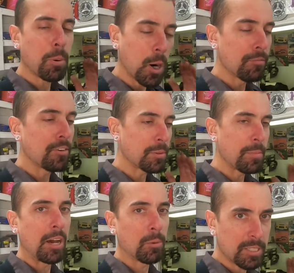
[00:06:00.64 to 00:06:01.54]
perfect
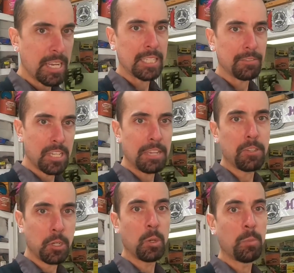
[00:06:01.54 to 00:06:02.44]
amount of protective safety
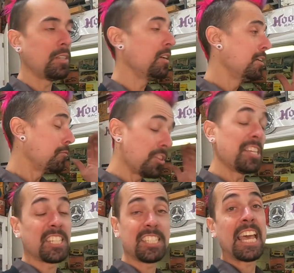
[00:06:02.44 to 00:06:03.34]
equipment for
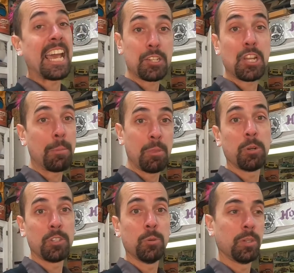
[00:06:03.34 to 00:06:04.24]
this exact job that
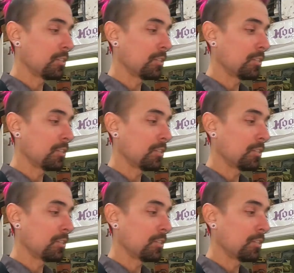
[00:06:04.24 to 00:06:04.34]
we're doing.